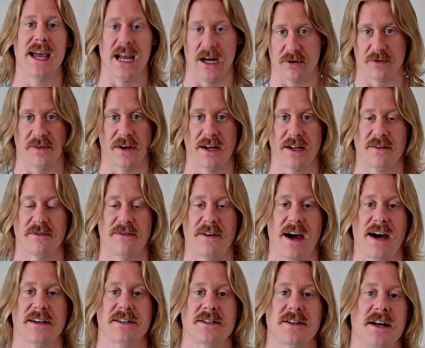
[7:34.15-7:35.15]
aggravating
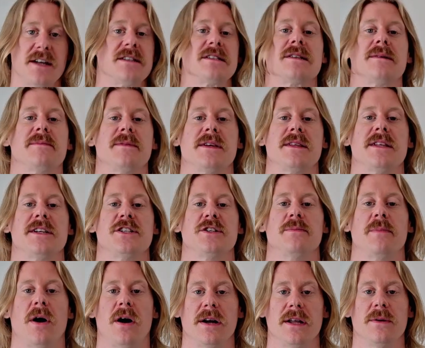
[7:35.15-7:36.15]
factor and something that your
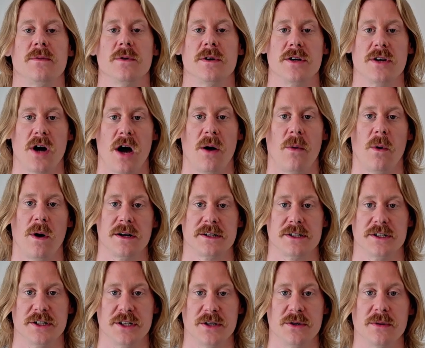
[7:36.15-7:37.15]
body would not want
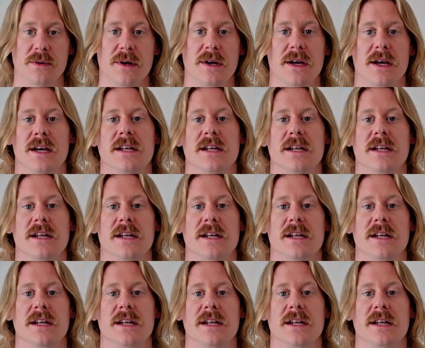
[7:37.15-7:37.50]
to do.